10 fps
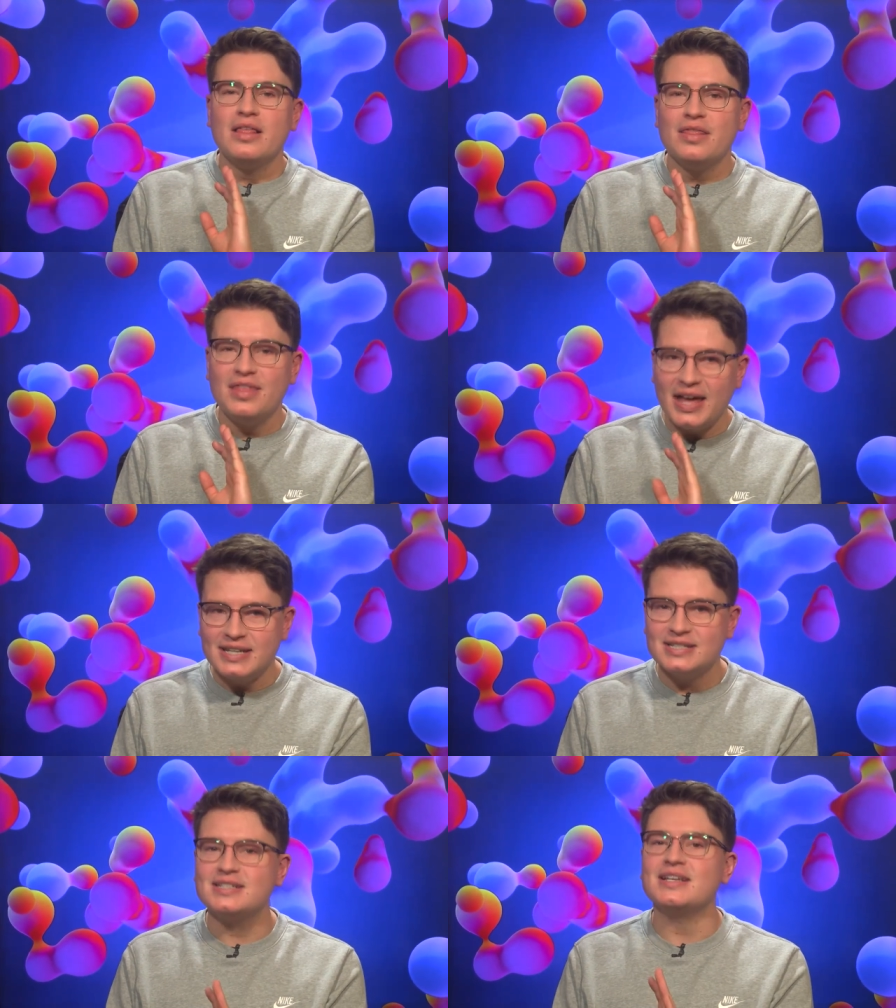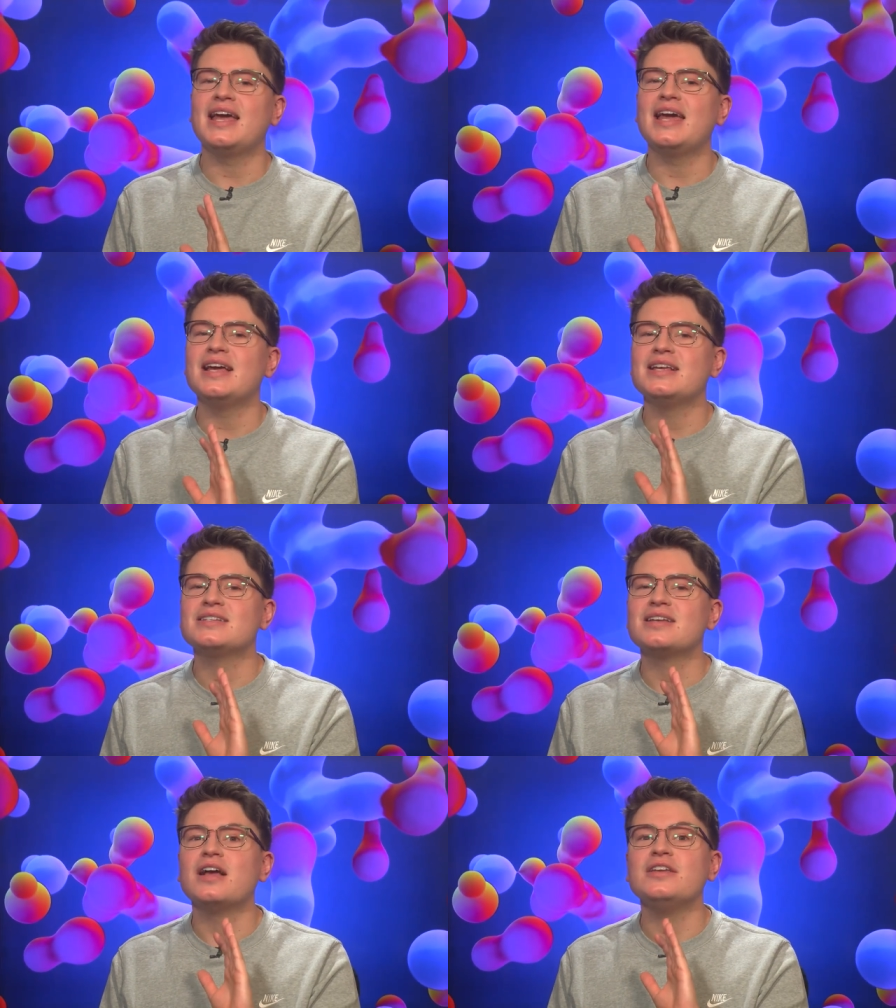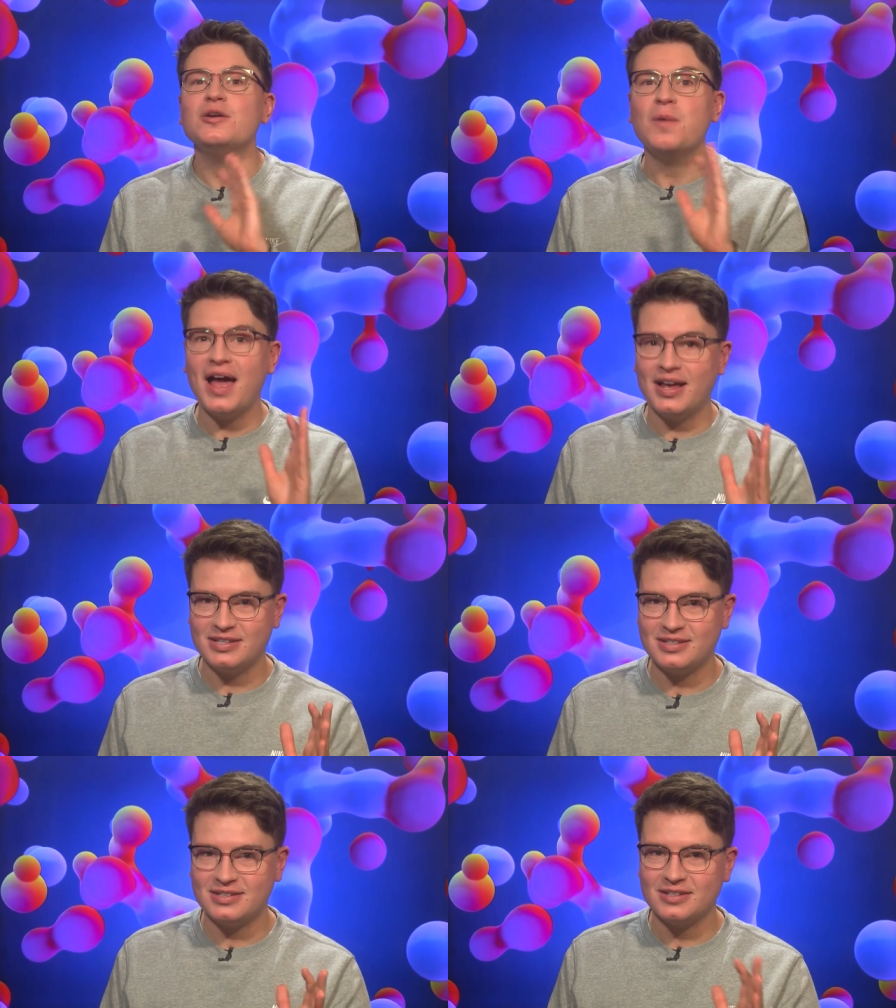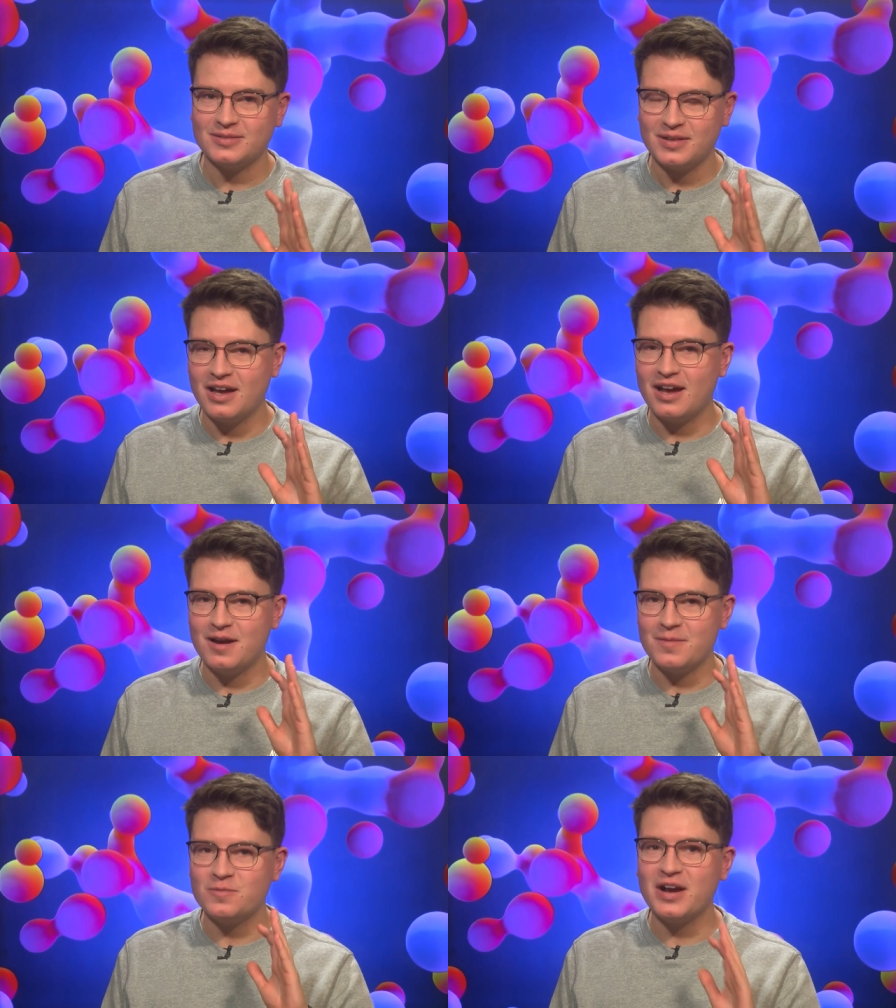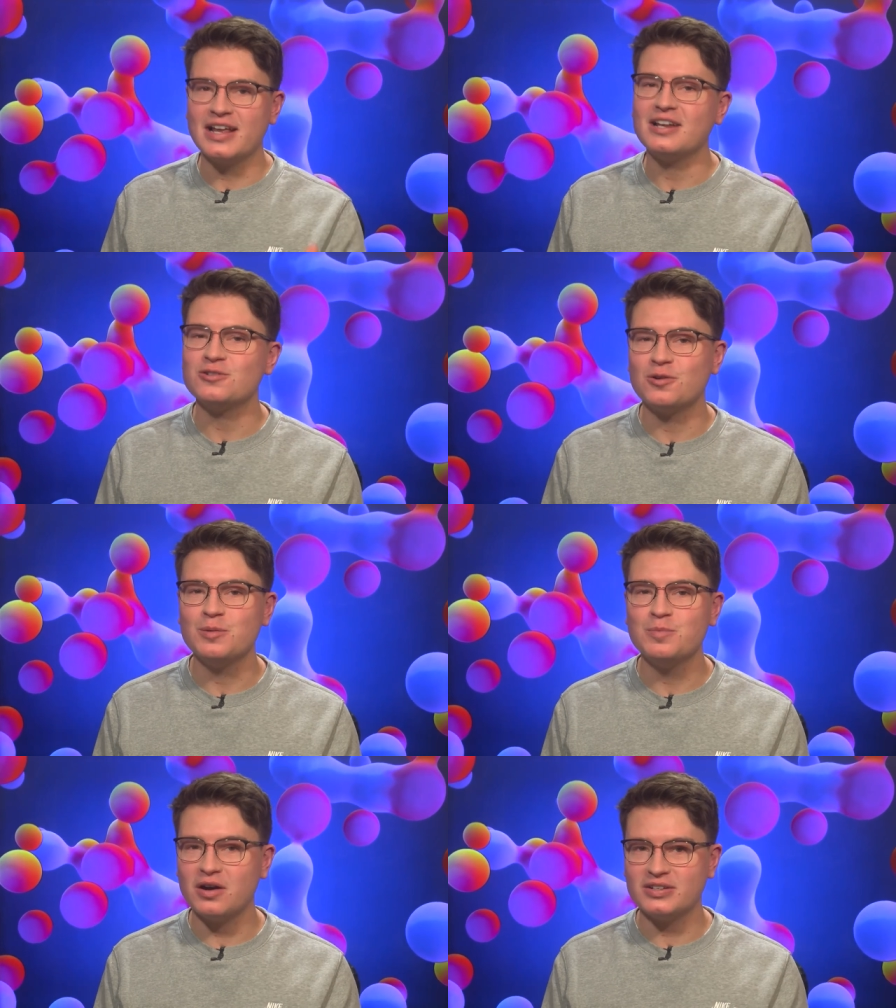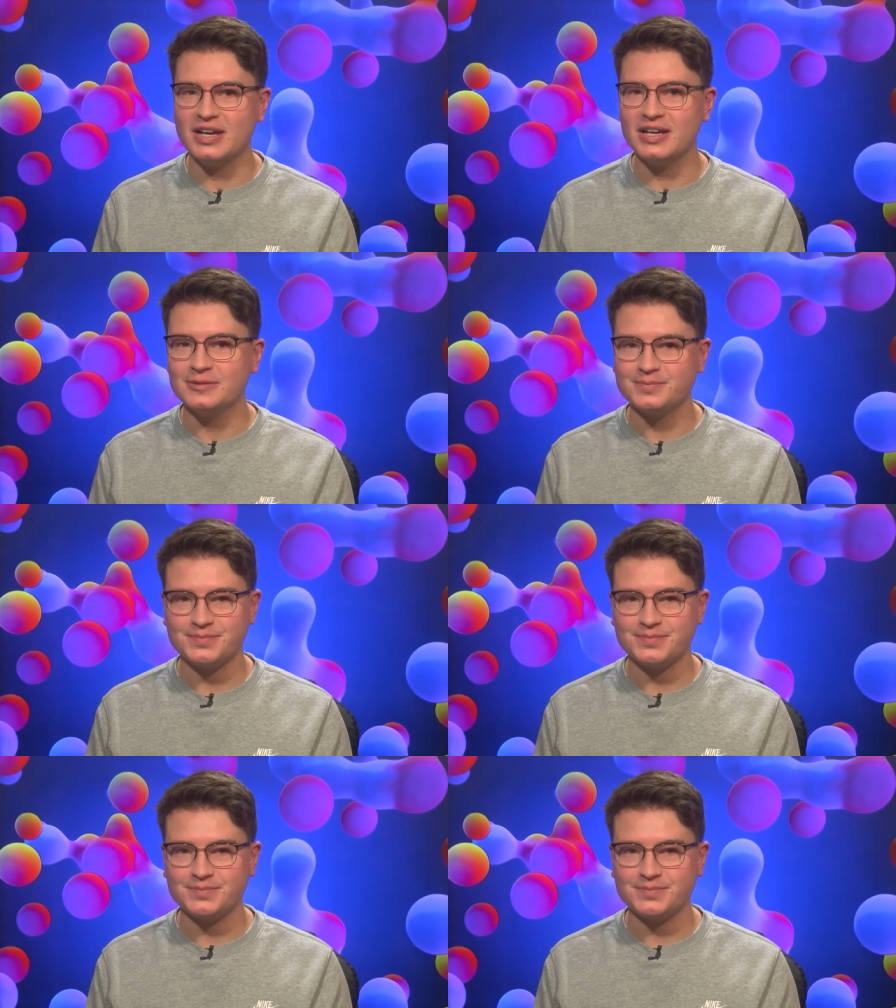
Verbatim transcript: this is a US um, regulatory body